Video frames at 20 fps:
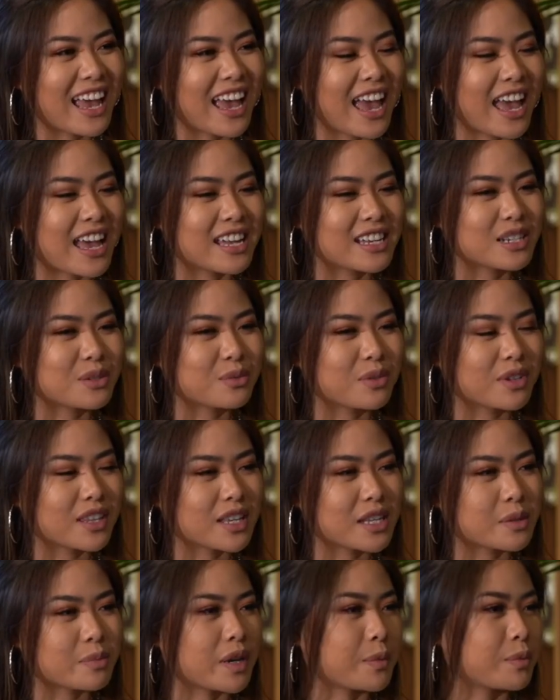And with
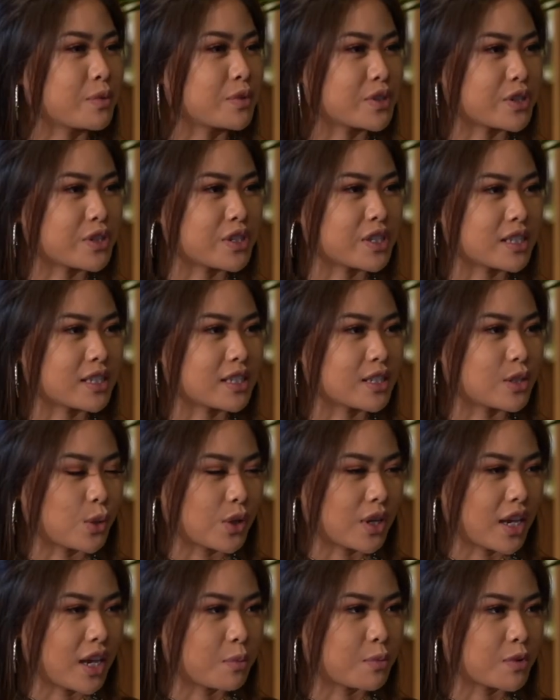these people, do
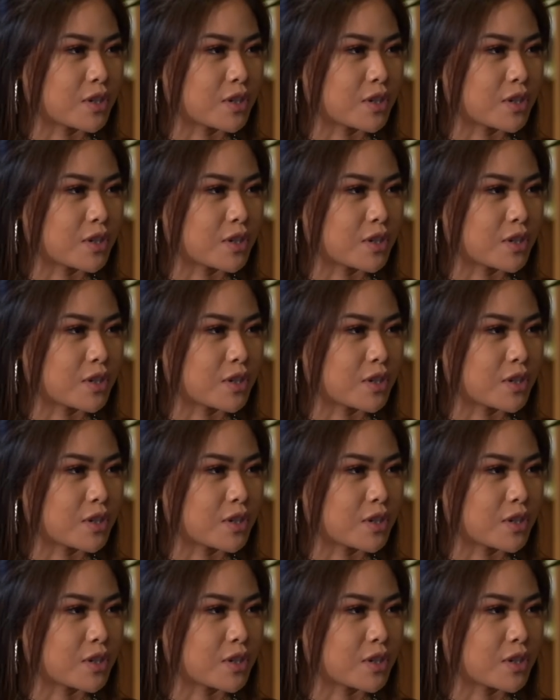you keep